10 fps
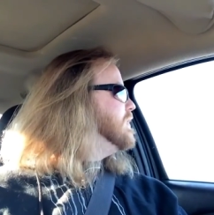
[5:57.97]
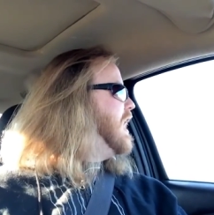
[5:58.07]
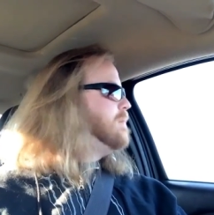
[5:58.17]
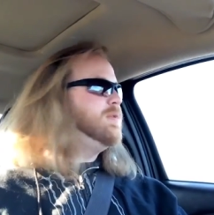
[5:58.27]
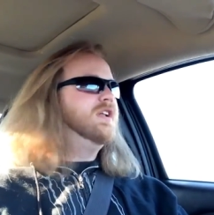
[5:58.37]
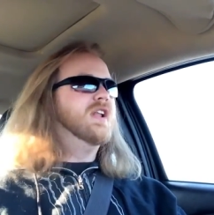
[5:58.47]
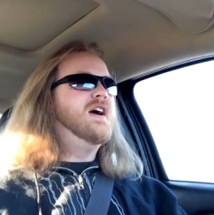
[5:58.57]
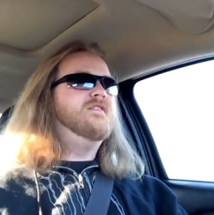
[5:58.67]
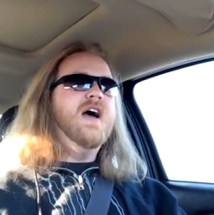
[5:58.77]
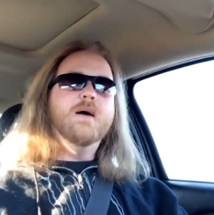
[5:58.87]
Happy
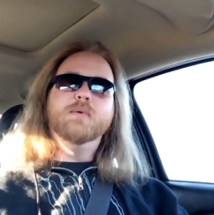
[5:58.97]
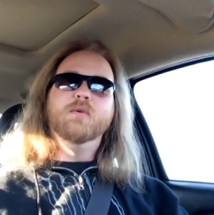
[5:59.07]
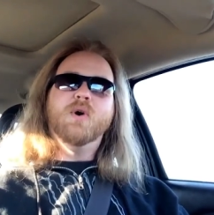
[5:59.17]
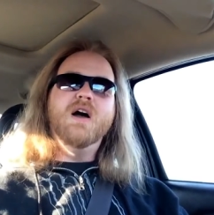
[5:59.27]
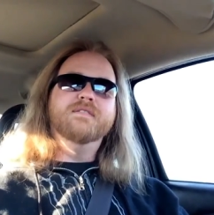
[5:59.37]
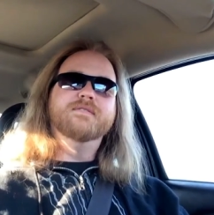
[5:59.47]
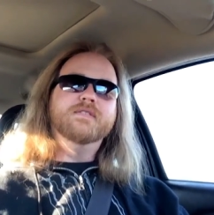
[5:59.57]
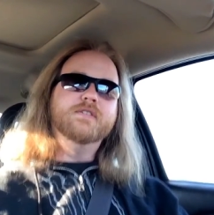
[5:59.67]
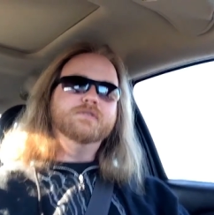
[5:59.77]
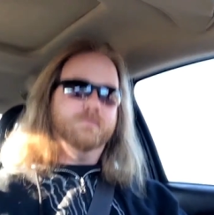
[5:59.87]
life, happy wife.
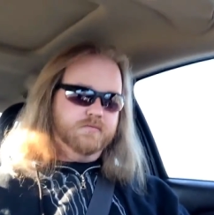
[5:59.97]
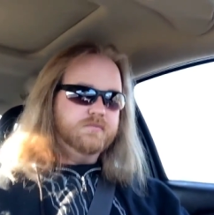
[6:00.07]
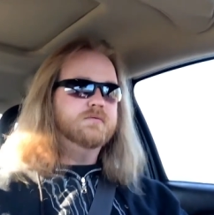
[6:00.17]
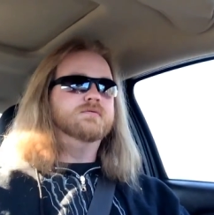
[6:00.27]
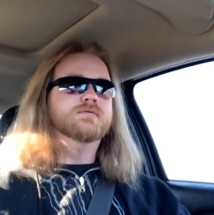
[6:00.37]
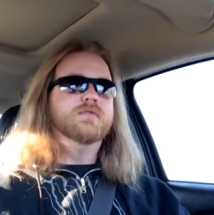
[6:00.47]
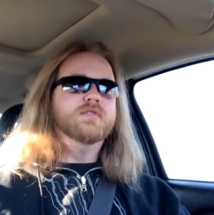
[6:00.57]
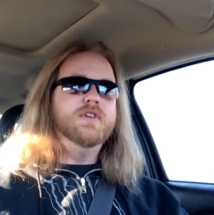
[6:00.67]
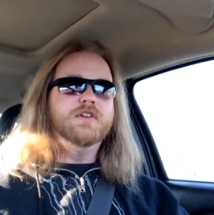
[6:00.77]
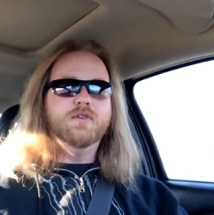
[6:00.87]

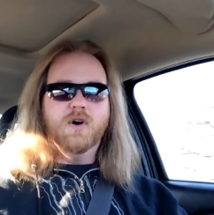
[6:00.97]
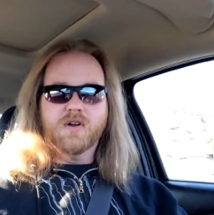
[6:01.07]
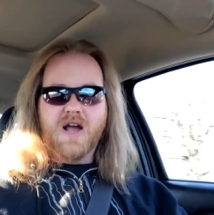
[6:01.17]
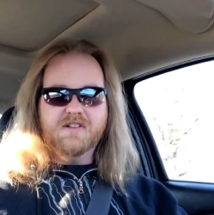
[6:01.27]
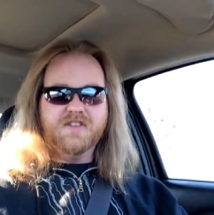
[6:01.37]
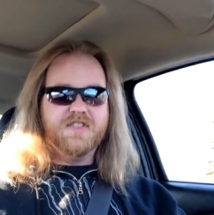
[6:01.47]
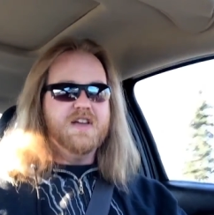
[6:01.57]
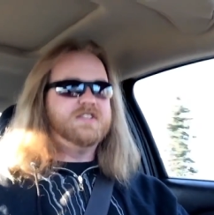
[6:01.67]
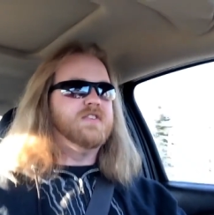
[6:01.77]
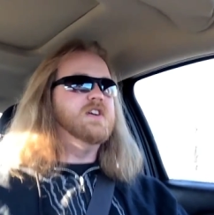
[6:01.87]
You do all kinds of
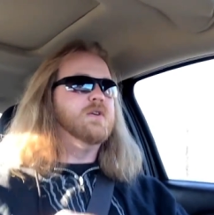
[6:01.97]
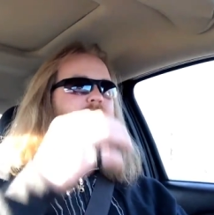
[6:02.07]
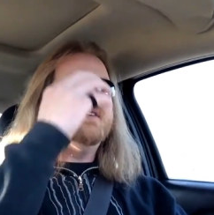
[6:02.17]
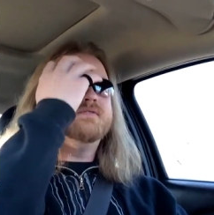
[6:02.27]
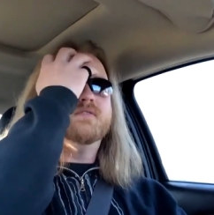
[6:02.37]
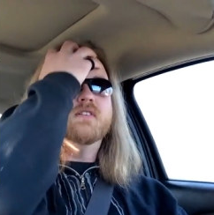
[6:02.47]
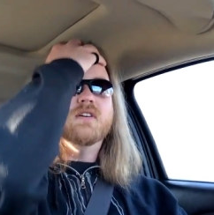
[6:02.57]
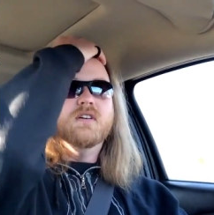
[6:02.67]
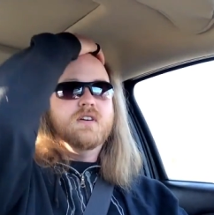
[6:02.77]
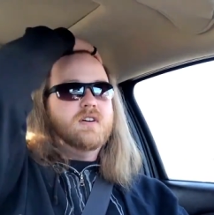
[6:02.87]
things for your wife,
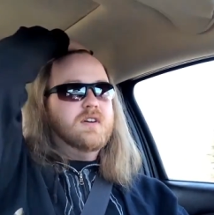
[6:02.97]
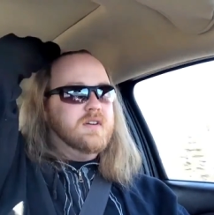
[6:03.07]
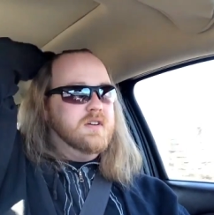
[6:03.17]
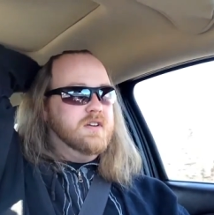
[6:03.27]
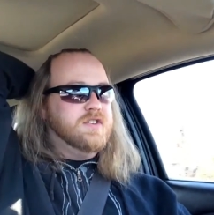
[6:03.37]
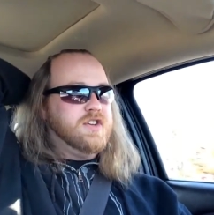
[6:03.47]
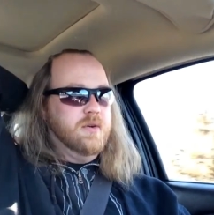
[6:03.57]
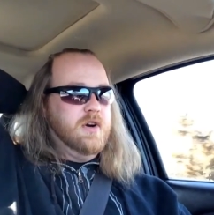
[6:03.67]
she'll